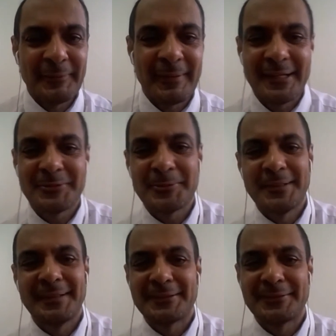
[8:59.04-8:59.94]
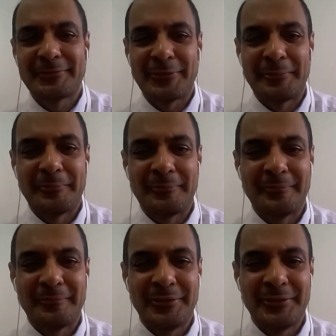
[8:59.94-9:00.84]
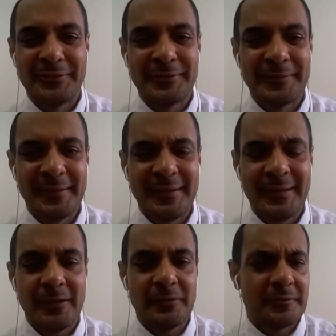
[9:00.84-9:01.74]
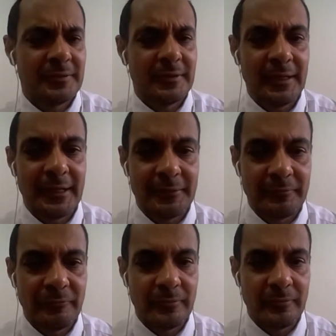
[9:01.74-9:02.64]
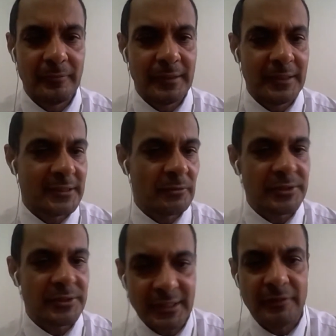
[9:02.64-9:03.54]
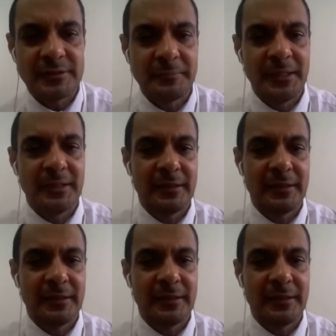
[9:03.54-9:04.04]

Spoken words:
wise words from you. Now, the situation now is a bit